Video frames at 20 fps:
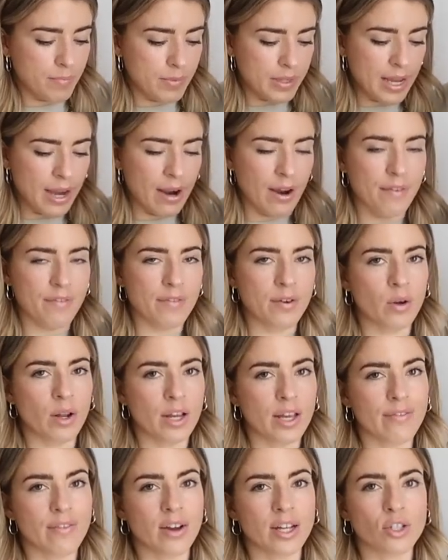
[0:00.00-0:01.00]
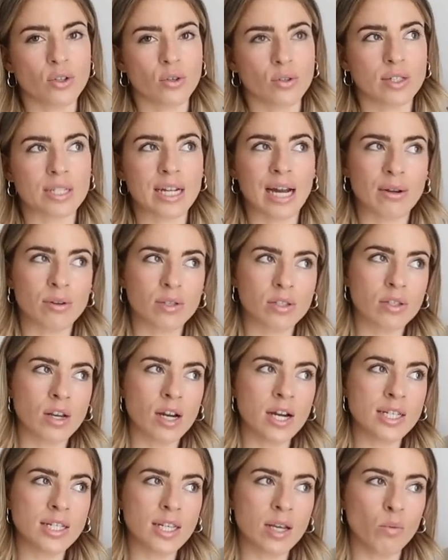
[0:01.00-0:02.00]
yeah I feel like if I'd gone down a
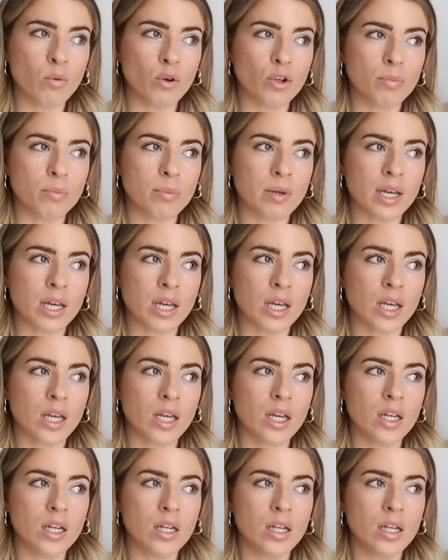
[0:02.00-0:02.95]
size it would be